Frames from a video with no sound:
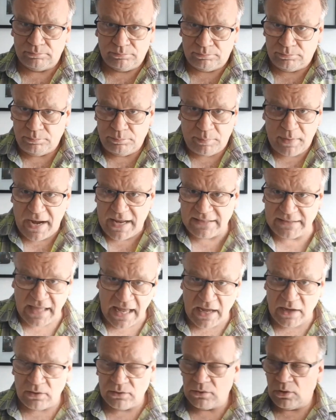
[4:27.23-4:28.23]
break
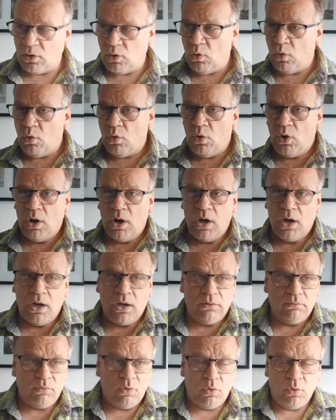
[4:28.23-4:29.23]
down
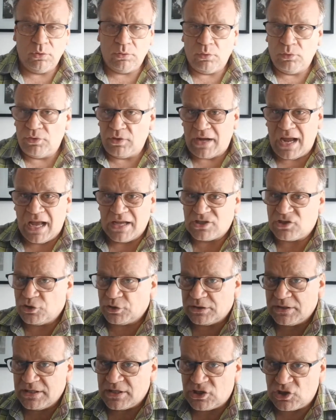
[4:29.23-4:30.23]
or the car
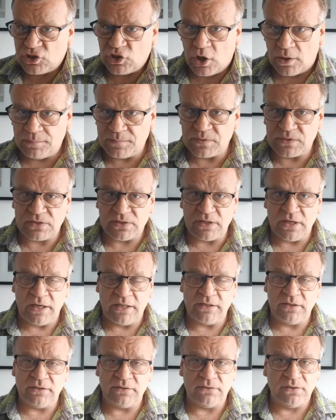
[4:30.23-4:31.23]
certainly stops
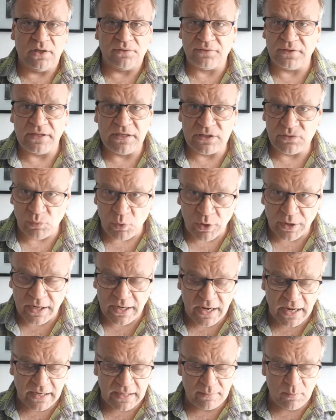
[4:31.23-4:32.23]
and nothing is
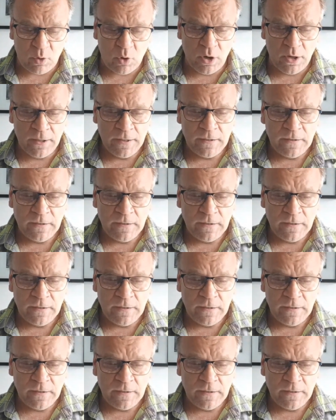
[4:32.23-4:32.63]
working anymore,